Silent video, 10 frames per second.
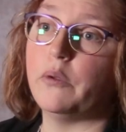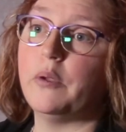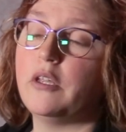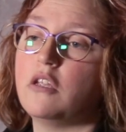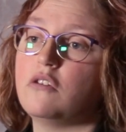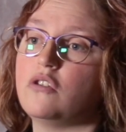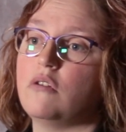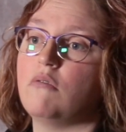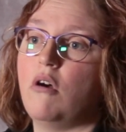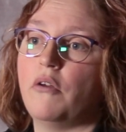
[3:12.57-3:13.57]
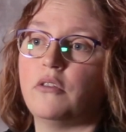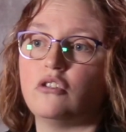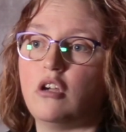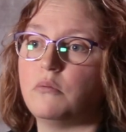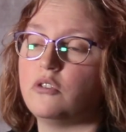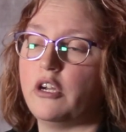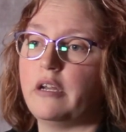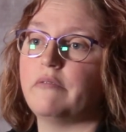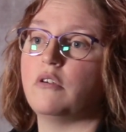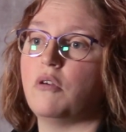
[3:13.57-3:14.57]
We do on-the-job
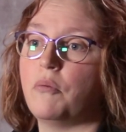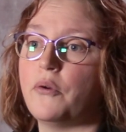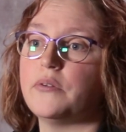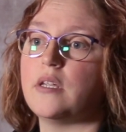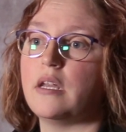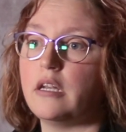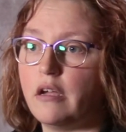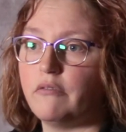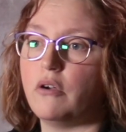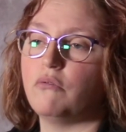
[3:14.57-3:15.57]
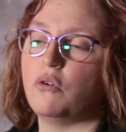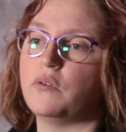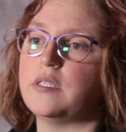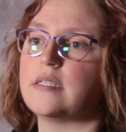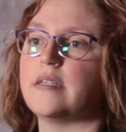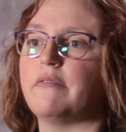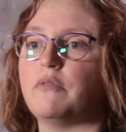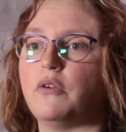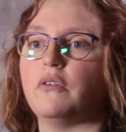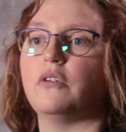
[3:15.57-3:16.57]
training for almost any of our roles except
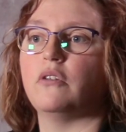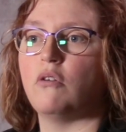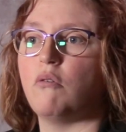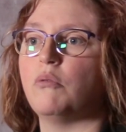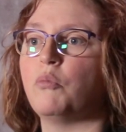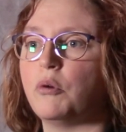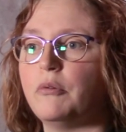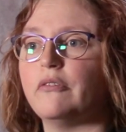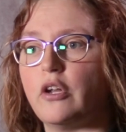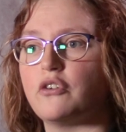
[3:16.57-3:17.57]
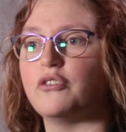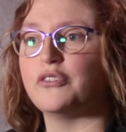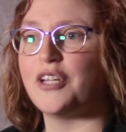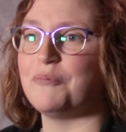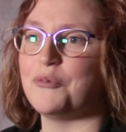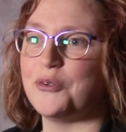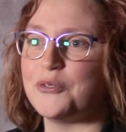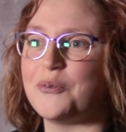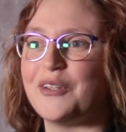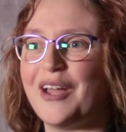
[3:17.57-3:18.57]
for, our more professional type
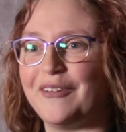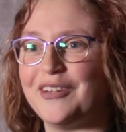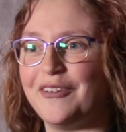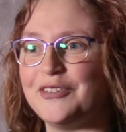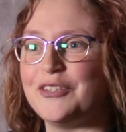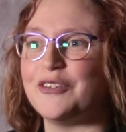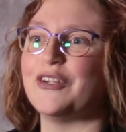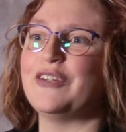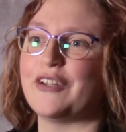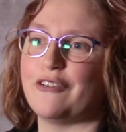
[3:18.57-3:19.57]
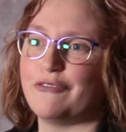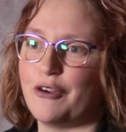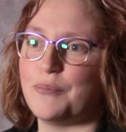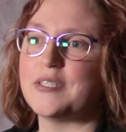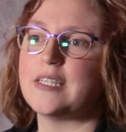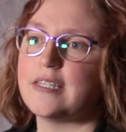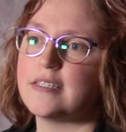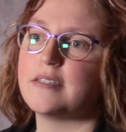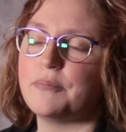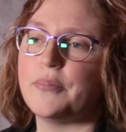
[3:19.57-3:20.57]
roles where you have to have a degree like a
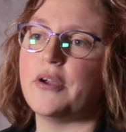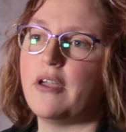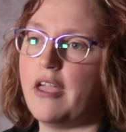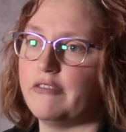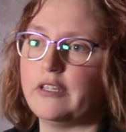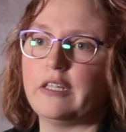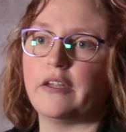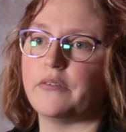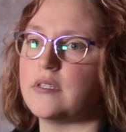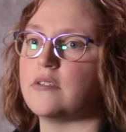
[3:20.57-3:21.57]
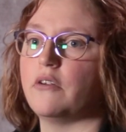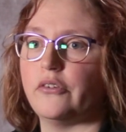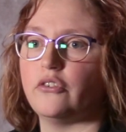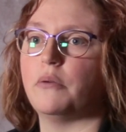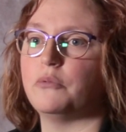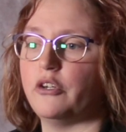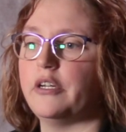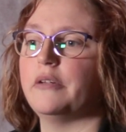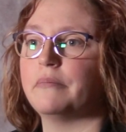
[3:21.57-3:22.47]
pharmacist, but everything else is on-the-job training.